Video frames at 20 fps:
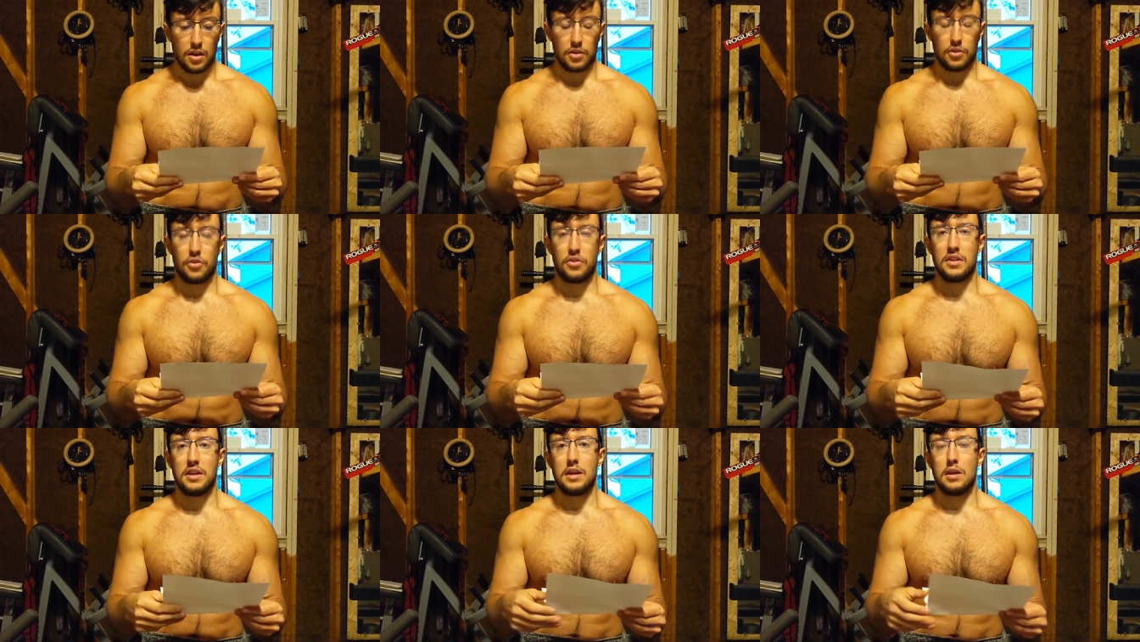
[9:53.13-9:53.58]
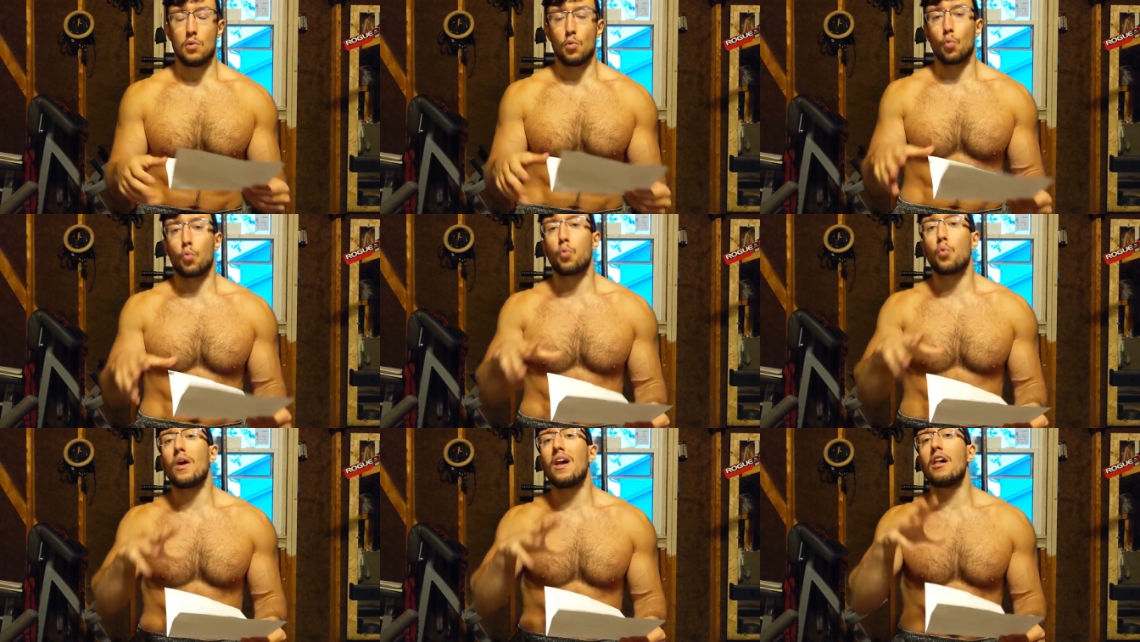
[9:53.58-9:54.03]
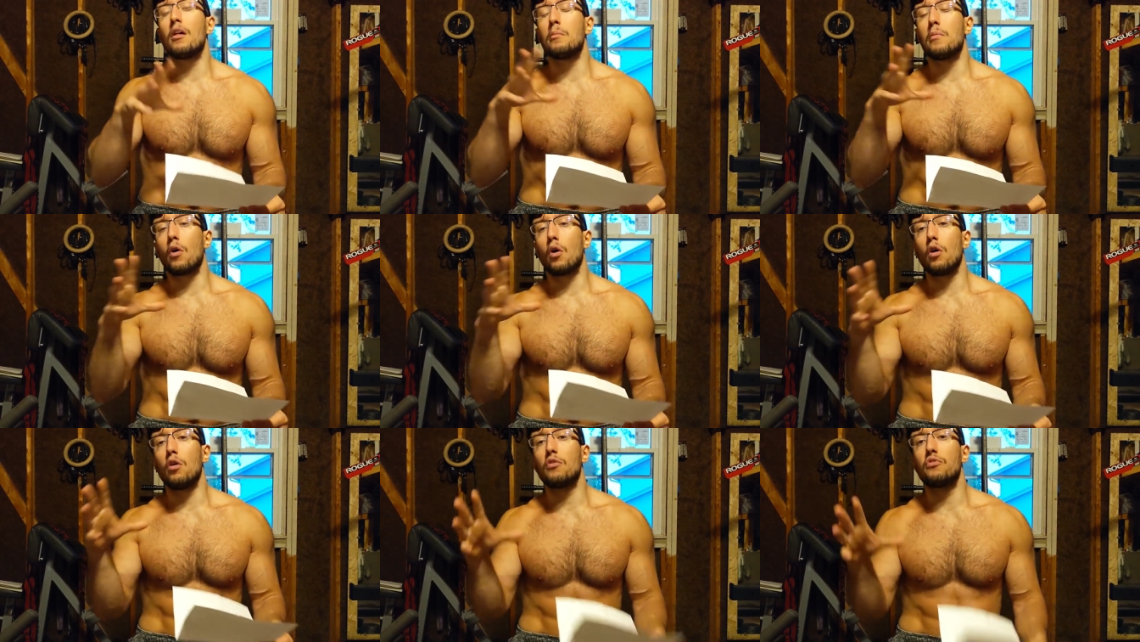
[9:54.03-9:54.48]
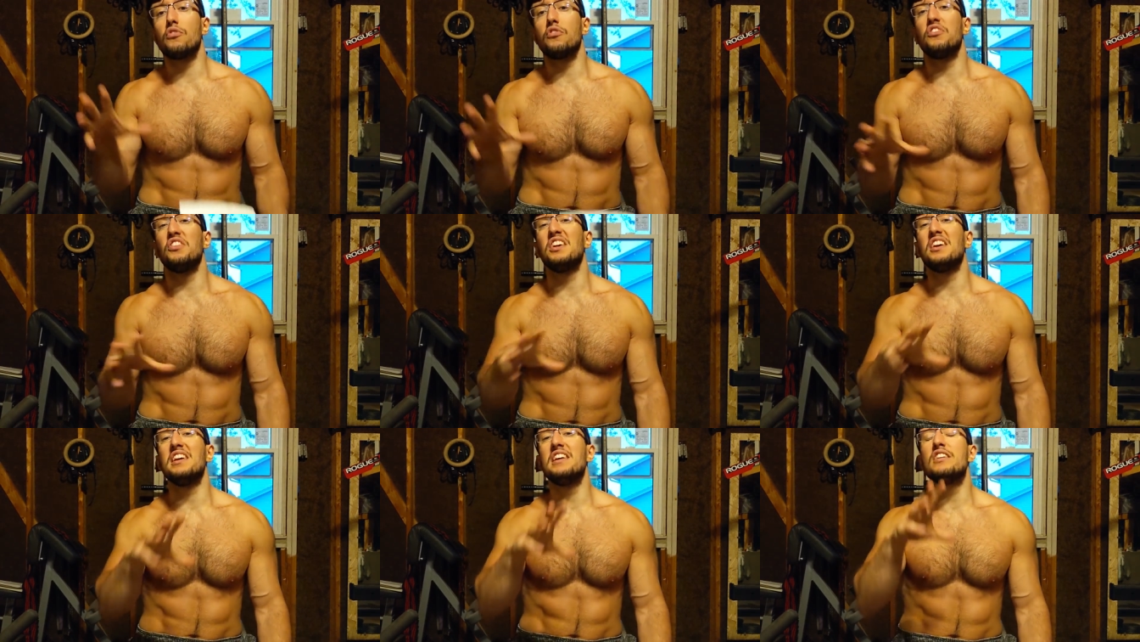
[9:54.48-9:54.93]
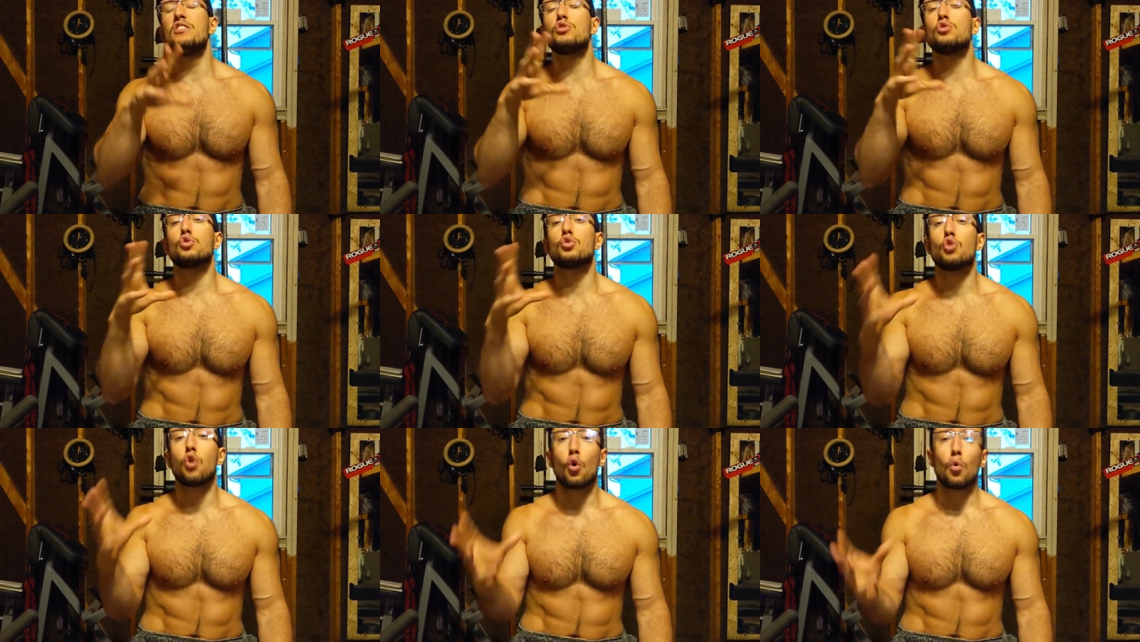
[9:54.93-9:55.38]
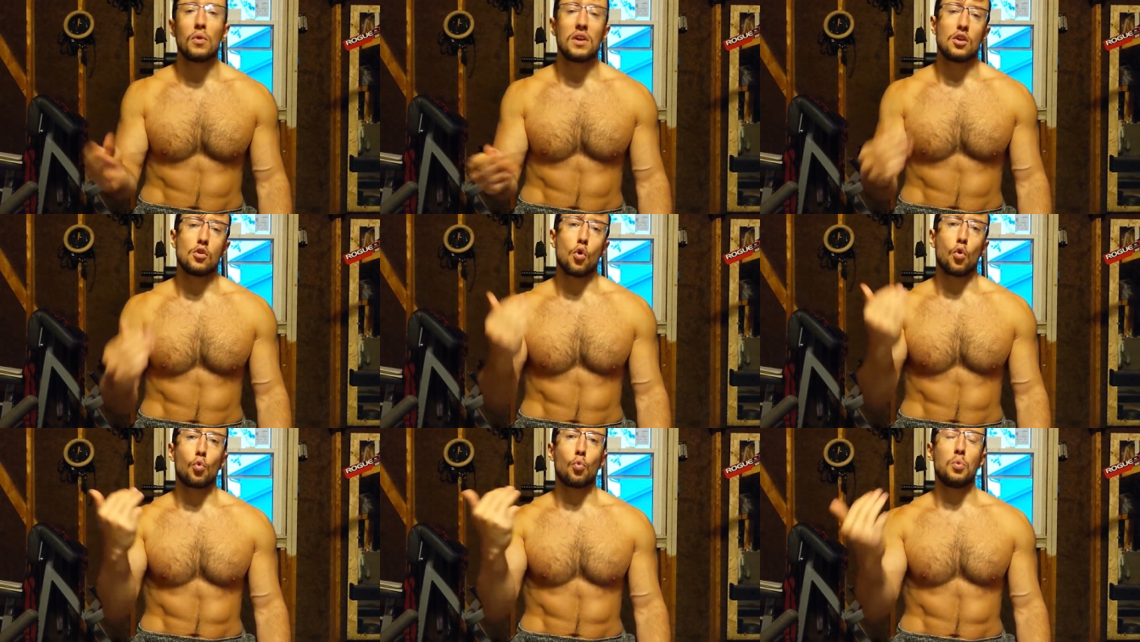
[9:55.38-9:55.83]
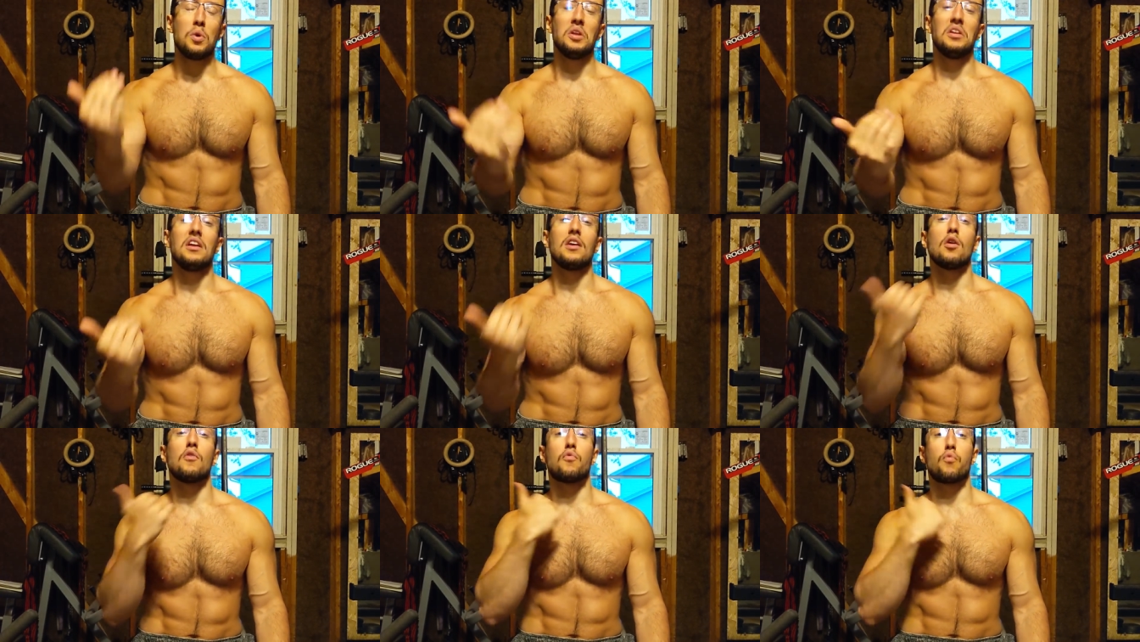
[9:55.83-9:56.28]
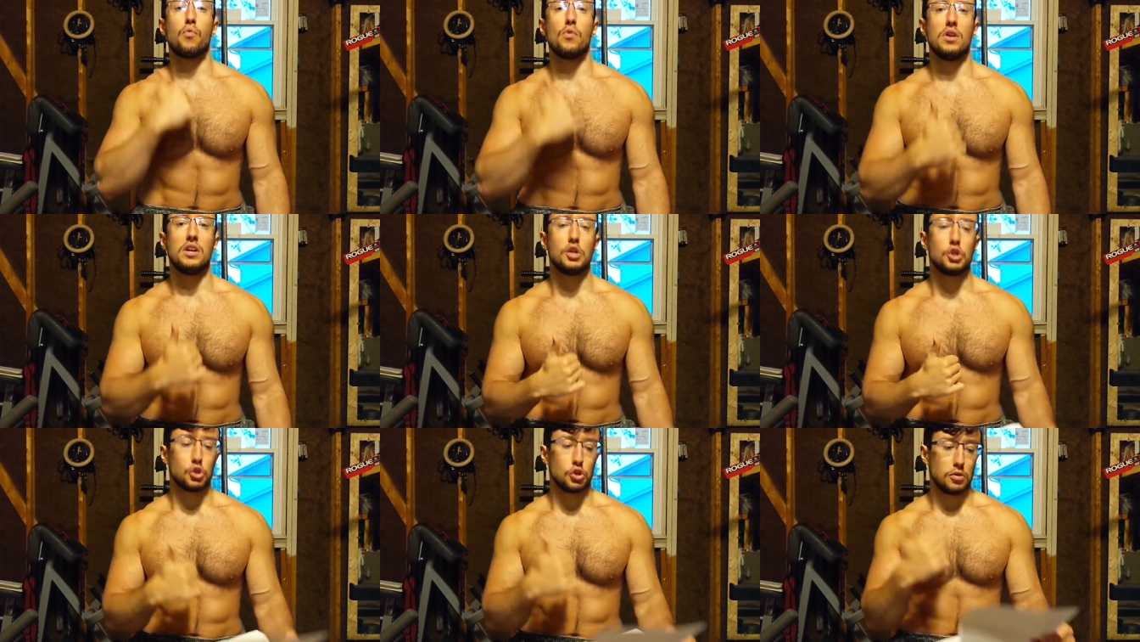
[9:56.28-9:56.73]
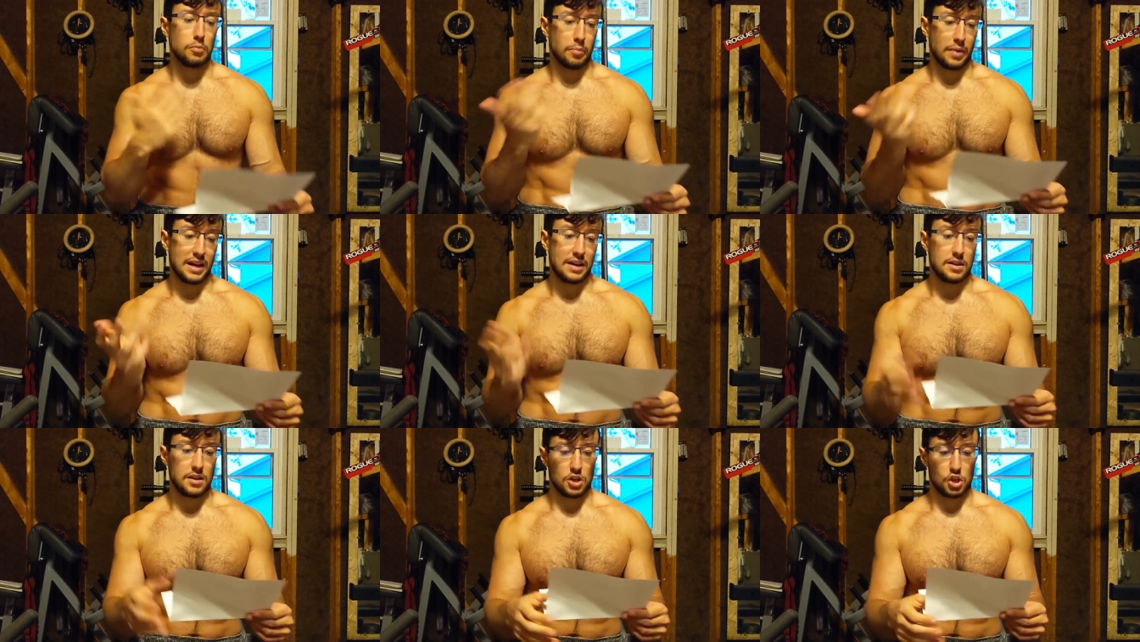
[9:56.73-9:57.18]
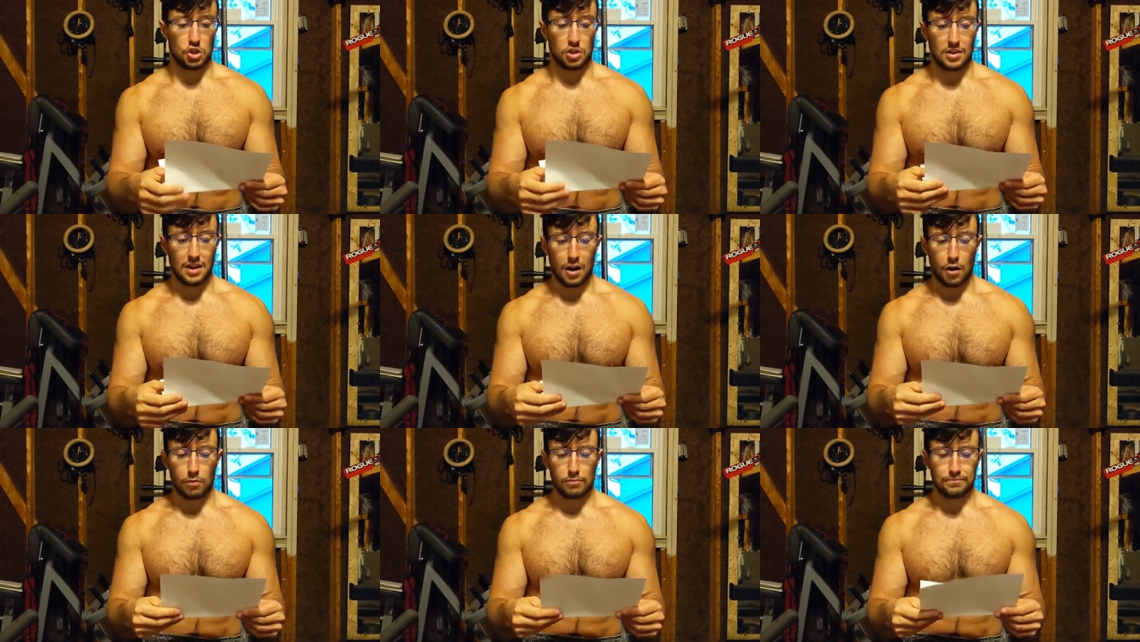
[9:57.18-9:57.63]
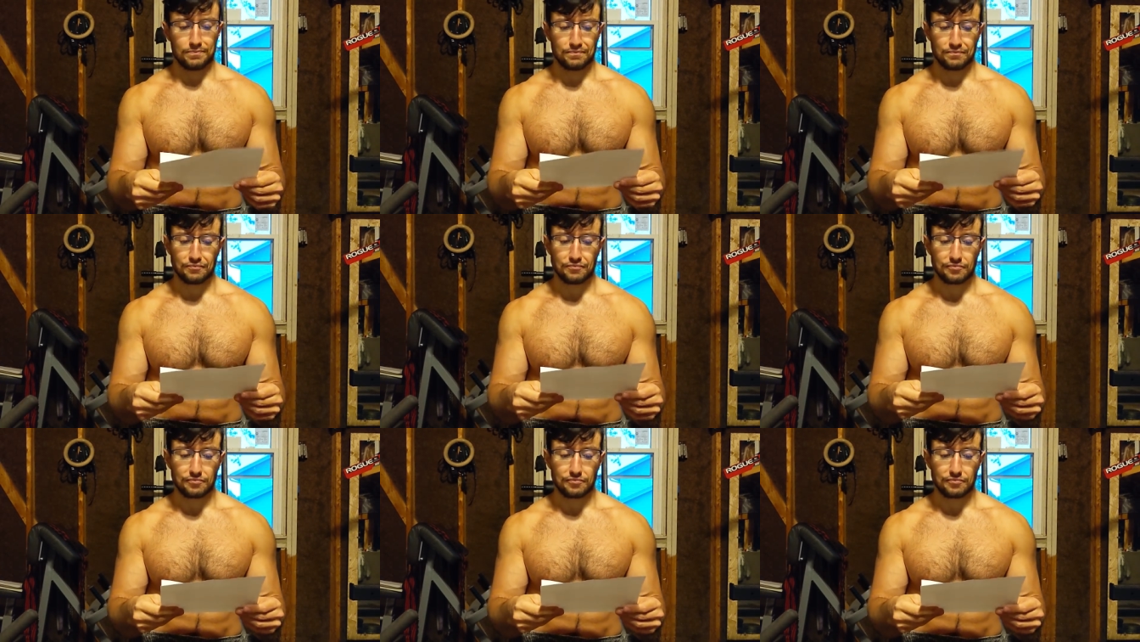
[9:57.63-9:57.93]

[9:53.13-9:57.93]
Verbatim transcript: the realm of the historical reading of religion by Nietzsche. Now,